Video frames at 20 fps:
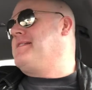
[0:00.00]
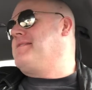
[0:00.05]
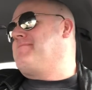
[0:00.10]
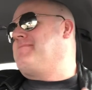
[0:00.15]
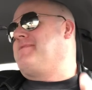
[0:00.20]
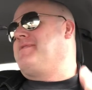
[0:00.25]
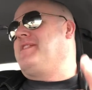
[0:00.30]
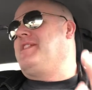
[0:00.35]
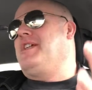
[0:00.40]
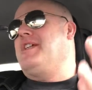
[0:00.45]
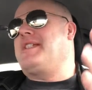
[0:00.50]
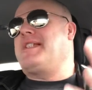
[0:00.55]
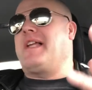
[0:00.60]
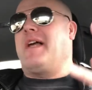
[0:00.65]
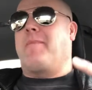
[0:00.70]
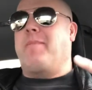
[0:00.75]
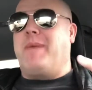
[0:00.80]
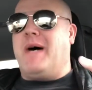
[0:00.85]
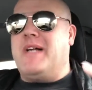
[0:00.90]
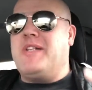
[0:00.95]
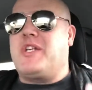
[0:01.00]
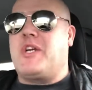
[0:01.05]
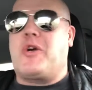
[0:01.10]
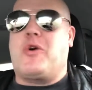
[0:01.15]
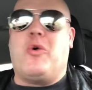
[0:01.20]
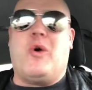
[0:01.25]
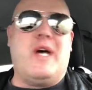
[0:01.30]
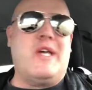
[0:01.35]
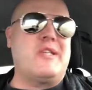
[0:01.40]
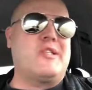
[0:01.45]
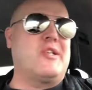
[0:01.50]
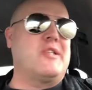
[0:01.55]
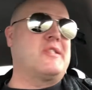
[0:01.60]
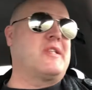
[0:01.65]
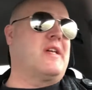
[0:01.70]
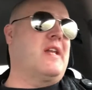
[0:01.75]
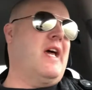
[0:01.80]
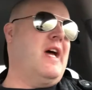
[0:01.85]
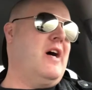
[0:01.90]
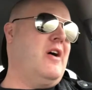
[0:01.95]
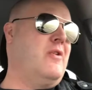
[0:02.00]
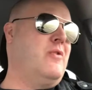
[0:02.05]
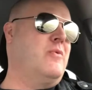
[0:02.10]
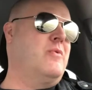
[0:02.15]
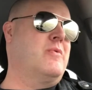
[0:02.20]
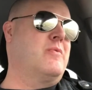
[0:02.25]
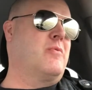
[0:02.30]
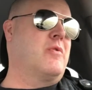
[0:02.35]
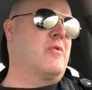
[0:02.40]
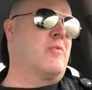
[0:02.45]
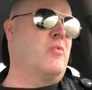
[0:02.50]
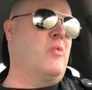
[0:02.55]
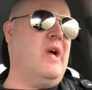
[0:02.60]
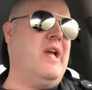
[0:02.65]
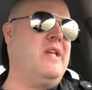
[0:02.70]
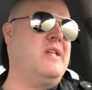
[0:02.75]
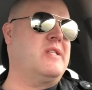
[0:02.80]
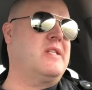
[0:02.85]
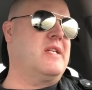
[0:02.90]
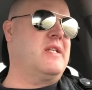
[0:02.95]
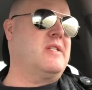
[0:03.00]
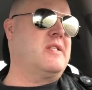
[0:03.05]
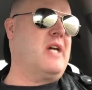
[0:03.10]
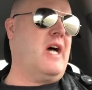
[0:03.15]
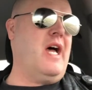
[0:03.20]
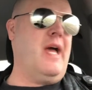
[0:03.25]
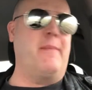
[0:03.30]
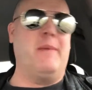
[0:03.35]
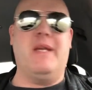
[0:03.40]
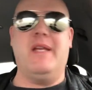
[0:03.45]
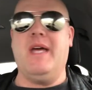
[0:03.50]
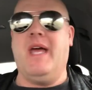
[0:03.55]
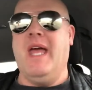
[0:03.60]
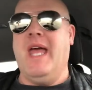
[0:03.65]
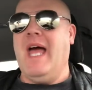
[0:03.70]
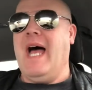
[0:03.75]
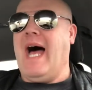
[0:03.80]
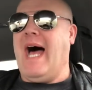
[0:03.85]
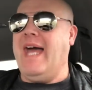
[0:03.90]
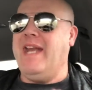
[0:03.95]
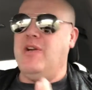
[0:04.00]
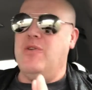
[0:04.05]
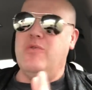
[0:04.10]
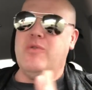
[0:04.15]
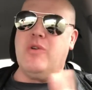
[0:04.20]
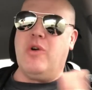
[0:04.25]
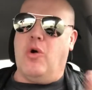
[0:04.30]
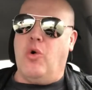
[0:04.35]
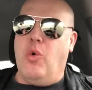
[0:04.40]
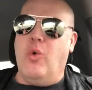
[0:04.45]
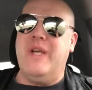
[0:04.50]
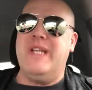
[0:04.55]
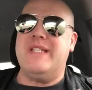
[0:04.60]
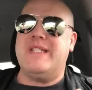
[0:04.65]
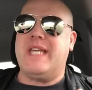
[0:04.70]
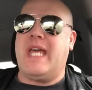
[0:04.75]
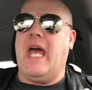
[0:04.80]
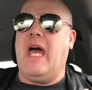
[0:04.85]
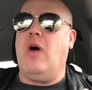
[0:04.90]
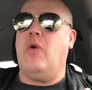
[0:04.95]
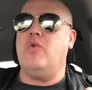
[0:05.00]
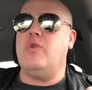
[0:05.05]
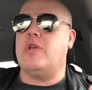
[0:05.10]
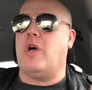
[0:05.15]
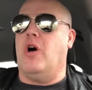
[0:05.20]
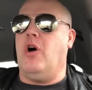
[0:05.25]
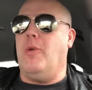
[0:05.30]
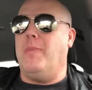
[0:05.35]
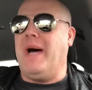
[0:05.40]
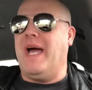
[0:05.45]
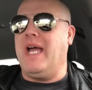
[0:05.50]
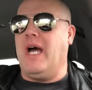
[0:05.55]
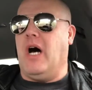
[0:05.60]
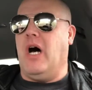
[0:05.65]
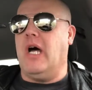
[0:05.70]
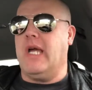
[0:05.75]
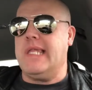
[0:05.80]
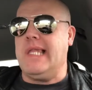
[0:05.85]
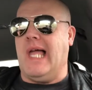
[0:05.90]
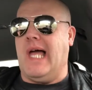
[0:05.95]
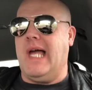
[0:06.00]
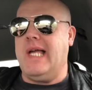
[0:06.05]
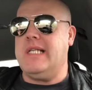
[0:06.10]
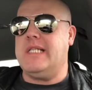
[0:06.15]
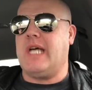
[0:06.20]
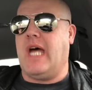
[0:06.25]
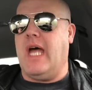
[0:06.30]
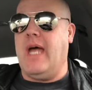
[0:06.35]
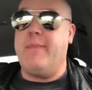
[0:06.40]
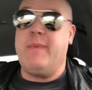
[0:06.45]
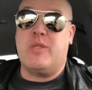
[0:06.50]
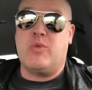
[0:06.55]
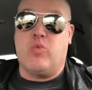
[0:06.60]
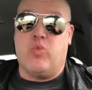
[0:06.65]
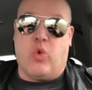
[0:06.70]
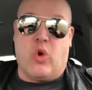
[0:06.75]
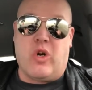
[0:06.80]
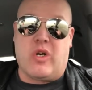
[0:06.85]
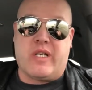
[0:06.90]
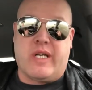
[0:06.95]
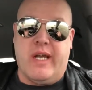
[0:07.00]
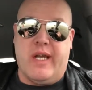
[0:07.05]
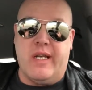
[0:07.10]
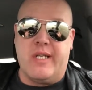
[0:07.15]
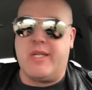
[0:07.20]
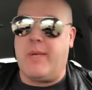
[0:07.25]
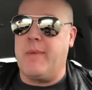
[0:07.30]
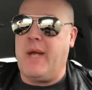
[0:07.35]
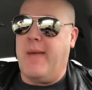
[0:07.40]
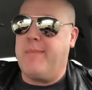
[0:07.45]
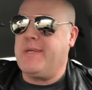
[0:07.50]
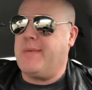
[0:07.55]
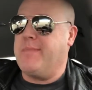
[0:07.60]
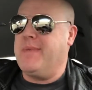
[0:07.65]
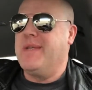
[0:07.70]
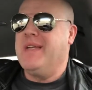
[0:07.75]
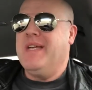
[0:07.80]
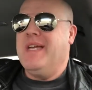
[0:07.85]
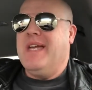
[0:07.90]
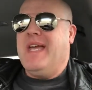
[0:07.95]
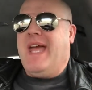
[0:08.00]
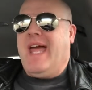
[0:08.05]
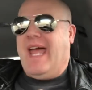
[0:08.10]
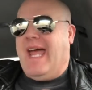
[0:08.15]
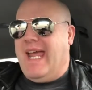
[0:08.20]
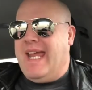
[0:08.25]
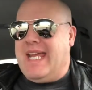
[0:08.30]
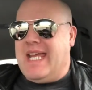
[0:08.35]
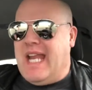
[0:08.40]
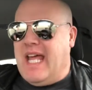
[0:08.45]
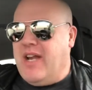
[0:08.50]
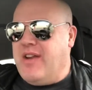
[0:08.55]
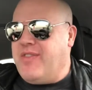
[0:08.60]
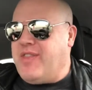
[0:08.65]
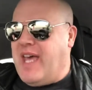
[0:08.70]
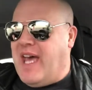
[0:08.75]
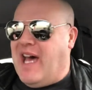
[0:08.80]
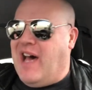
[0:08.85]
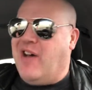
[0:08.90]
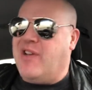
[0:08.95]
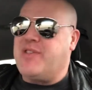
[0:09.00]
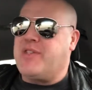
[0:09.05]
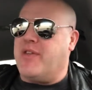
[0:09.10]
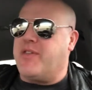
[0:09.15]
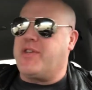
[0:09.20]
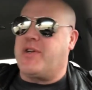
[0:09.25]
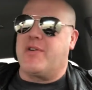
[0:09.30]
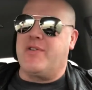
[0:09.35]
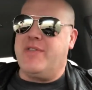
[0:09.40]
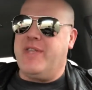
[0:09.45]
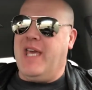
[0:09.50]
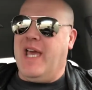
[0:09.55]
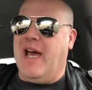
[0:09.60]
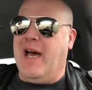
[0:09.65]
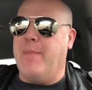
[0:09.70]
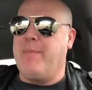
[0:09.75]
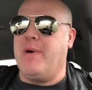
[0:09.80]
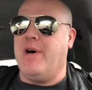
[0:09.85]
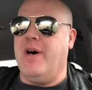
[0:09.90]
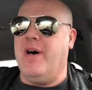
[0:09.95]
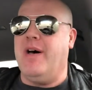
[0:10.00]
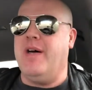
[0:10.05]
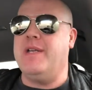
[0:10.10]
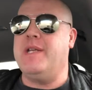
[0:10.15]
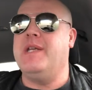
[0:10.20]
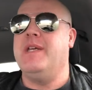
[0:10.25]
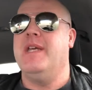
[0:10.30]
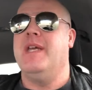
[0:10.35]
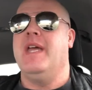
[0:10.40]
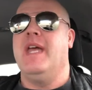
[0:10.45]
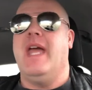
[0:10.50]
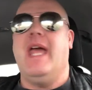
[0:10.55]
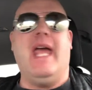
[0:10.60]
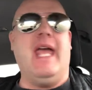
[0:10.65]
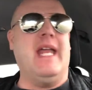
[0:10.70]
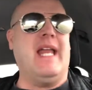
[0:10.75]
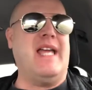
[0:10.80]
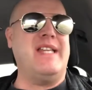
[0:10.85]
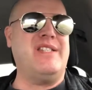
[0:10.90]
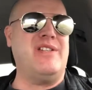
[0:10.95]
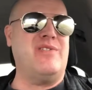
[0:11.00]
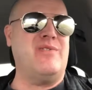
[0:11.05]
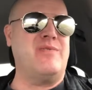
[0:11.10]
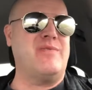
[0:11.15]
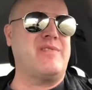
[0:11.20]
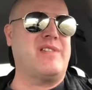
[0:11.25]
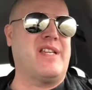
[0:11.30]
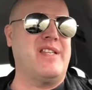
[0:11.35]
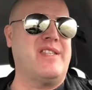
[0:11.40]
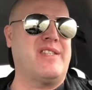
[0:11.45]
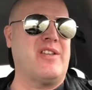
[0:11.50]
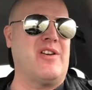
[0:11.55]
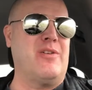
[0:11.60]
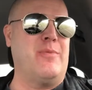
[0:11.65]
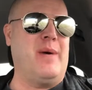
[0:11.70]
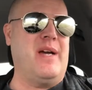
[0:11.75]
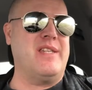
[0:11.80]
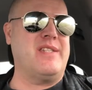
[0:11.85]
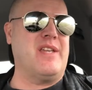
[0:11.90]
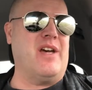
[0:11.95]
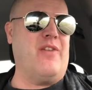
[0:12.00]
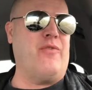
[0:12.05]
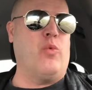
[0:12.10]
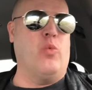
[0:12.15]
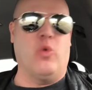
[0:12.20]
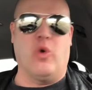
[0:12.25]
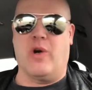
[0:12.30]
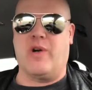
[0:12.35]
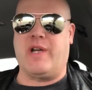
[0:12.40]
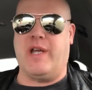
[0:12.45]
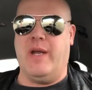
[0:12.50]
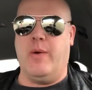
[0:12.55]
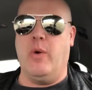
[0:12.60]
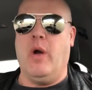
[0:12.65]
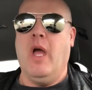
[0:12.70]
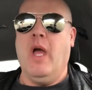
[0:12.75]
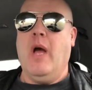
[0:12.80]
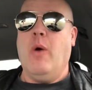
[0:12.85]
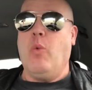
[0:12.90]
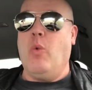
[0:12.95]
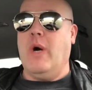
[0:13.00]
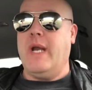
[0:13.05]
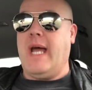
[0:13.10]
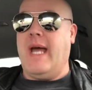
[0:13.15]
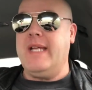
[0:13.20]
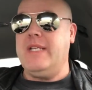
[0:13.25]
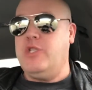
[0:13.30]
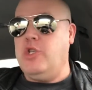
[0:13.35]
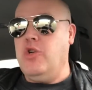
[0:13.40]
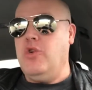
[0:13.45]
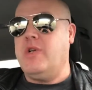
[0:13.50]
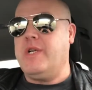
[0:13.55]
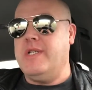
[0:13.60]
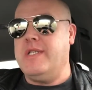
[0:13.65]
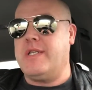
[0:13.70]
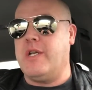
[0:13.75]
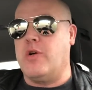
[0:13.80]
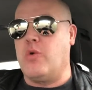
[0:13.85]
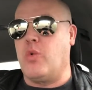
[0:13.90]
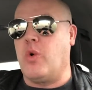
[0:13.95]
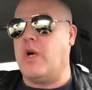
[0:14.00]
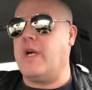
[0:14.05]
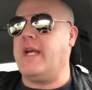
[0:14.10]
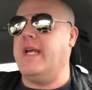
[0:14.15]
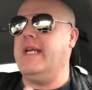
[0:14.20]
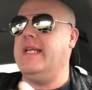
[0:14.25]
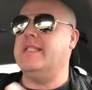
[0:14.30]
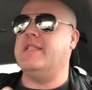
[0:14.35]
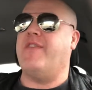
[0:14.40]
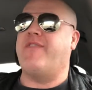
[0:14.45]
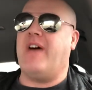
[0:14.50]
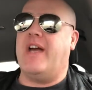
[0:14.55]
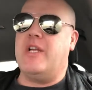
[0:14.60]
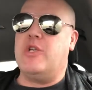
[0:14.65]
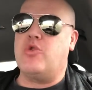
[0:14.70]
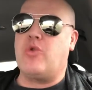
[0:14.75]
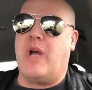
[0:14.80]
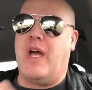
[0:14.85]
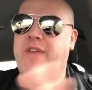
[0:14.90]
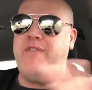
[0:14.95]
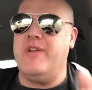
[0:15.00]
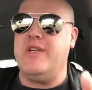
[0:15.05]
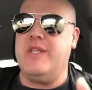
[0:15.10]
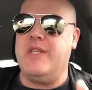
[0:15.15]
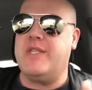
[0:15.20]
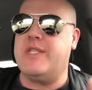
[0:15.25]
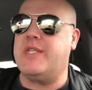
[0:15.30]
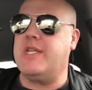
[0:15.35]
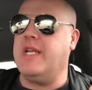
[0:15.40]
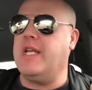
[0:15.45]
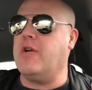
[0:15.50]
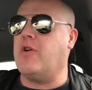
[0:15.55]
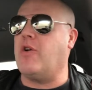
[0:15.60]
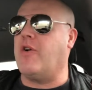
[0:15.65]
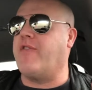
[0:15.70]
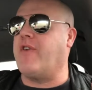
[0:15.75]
just a bunch of questions on how we're wasting time. And I don't always count all my online time as working. Sometimes I'm hanging out at the house, I'll turn the app on, and I don't consider myself working. What I do consider working is if I drive into the city, or